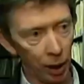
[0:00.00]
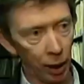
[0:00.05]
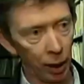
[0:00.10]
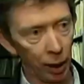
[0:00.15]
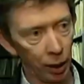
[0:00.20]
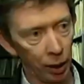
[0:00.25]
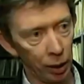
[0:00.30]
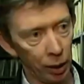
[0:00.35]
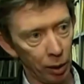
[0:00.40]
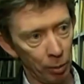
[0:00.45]

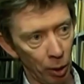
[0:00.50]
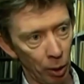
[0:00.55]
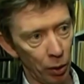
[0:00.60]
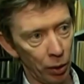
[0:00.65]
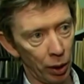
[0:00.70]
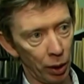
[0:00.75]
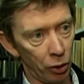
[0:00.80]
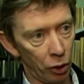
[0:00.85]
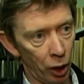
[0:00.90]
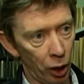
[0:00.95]
decade, his
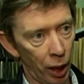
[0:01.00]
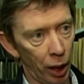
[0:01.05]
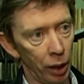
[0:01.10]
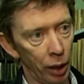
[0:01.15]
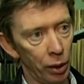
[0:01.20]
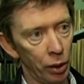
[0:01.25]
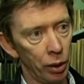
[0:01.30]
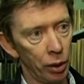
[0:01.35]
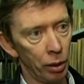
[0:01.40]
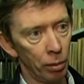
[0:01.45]
music
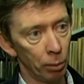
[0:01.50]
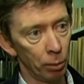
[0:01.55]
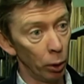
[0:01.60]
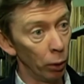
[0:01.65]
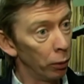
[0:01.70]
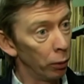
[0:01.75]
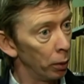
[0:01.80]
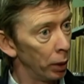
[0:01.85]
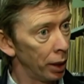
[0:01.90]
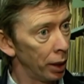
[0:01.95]
changed,
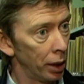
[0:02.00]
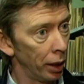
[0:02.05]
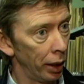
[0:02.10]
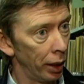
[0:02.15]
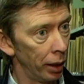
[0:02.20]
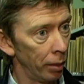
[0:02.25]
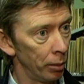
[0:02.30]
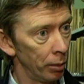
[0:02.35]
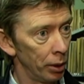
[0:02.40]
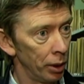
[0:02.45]
moved with the
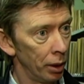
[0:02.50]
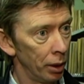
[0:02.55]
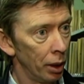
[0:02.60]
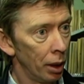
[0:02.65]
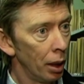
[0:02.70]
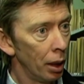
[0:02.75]
times,